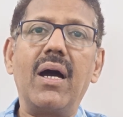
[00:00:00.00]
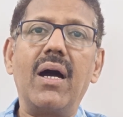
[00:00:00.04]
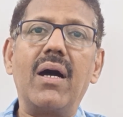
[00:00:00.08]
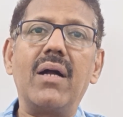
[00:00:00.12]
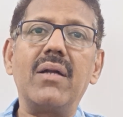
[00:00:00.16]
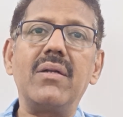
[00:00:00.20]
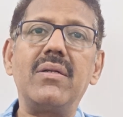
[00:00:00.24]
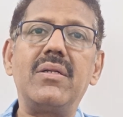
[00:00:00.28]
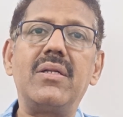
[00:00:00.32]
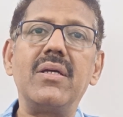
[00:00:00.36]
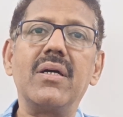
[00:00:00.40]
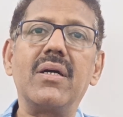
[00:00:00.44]

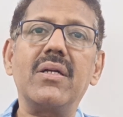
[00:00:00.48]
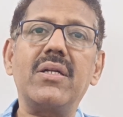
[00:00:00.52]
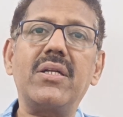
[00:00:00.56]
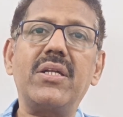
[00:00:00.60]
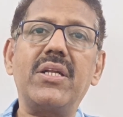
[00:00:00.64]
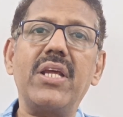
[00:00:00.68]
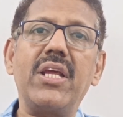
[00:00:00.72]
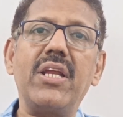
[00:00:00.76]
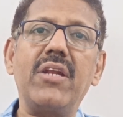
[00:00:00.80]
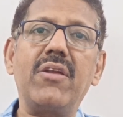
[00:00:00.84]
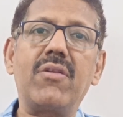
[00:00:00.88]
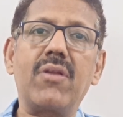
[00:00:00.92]
a
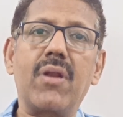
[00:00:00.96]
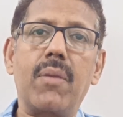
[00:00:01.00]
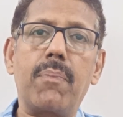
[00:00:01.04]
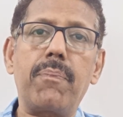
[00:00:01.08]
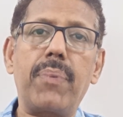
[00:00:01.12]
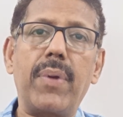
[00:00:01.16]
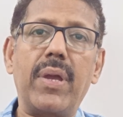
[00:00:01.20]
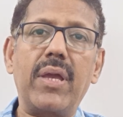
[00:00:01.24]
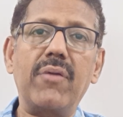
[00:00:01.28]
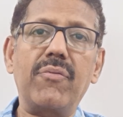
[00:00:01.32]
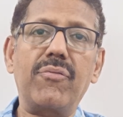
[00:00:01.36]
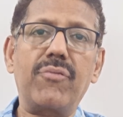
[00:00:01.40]
dirty
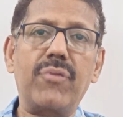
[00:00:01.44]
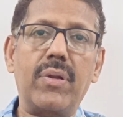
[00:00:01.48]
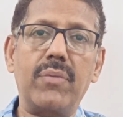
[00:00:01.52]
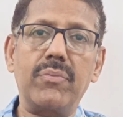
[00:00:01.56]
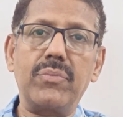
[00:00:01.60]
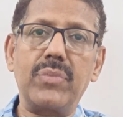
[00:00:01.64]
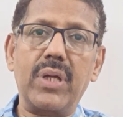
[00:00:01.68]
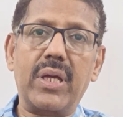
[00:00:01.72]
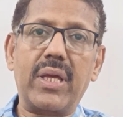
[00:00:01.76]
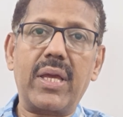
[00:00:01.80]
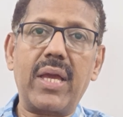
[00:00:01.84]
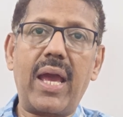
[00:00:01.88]
dripping
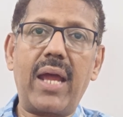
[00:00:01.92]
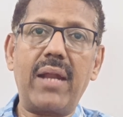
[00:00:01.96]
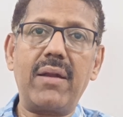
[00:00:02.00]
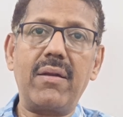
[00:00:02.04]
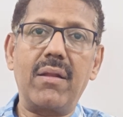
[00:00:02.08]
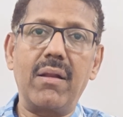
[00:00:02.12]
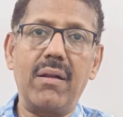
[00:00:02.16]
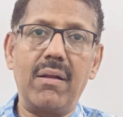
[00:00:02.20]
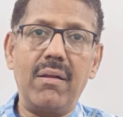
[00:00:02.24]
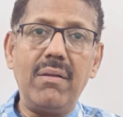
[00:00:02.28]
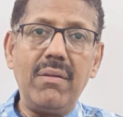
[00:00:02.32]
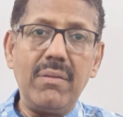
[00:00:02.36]
from the
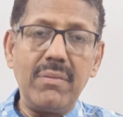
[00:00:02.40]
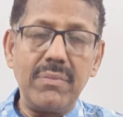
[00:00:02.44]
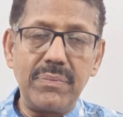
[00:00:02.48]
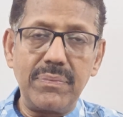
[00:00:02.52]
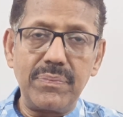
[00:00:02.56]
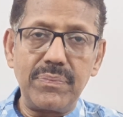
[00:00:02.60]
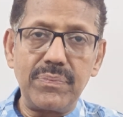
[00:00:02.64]
candle